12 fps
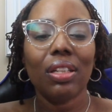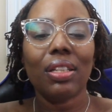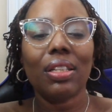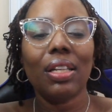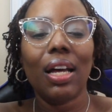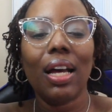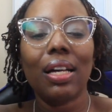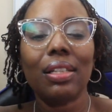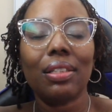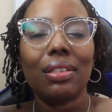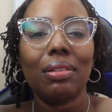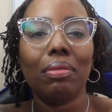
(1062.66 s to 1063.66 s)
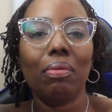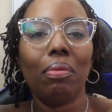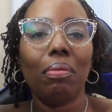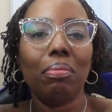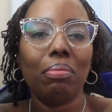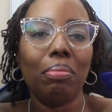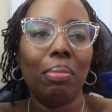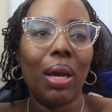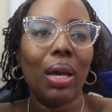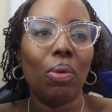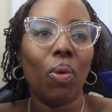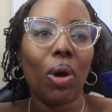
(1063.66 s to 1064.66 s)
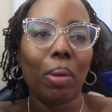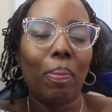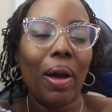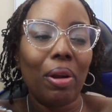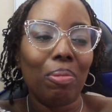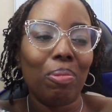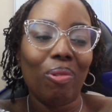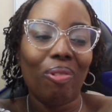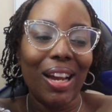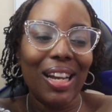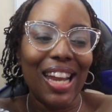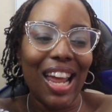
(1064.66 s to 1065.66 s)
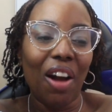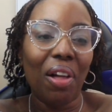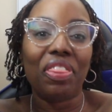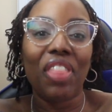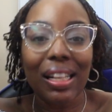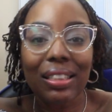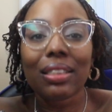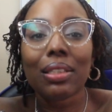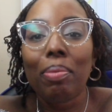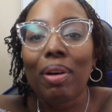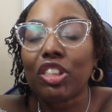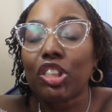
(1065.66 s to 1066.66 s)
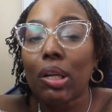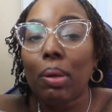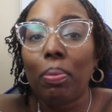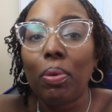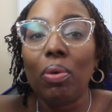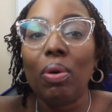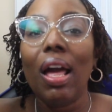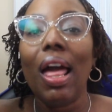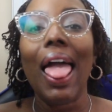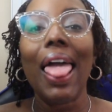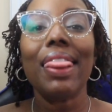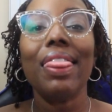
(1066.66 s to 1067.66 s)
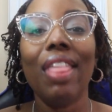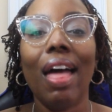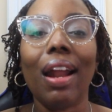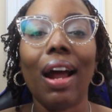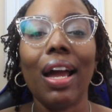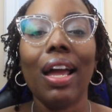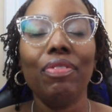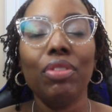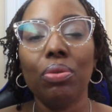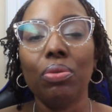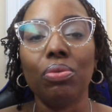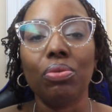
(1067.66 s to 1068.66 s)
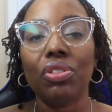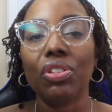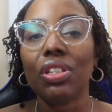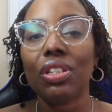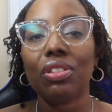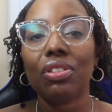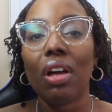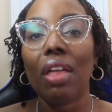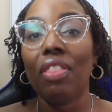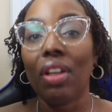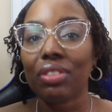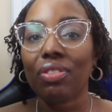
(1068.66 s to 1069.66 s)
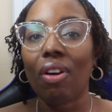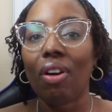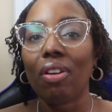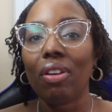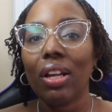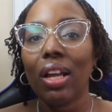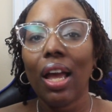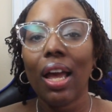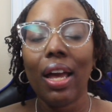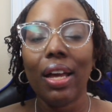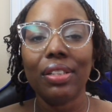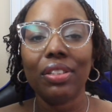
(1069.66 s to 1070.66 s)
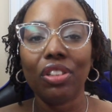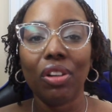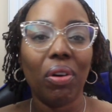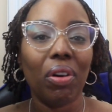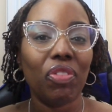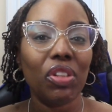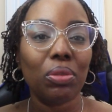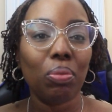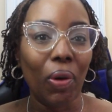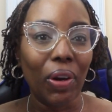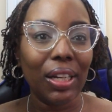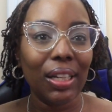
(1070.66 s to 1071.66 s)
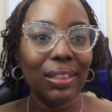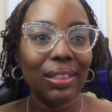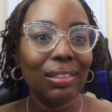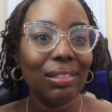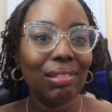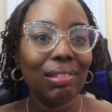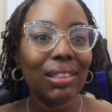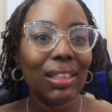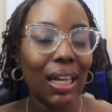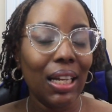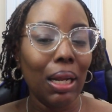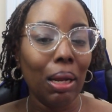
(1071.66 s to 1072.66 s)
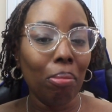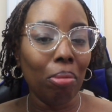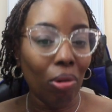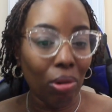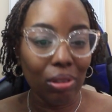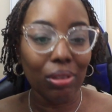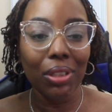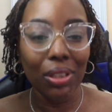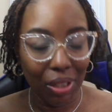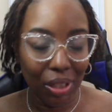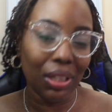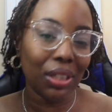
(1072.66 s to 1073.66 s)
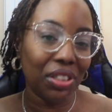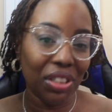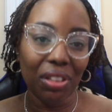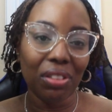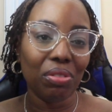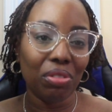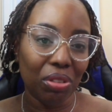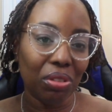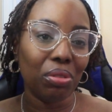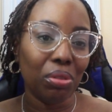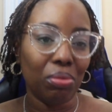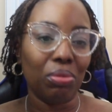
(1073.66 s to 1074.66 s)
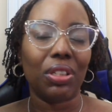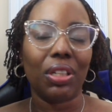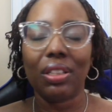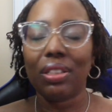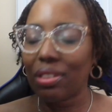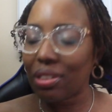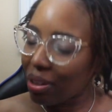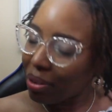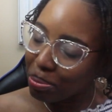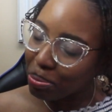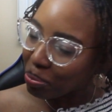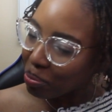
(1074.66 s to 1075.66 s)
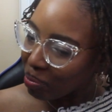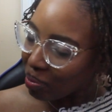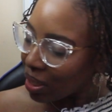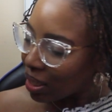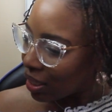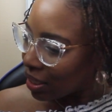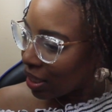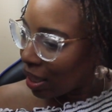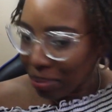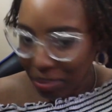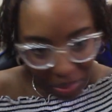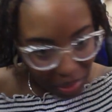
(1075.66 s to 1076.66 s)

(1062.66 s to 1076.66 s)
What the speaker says: that may work better. But right now, that's the best shampoo that I have used thus far. And so if it's working and it ain't broke, I'm going to continue to use it. So, yep,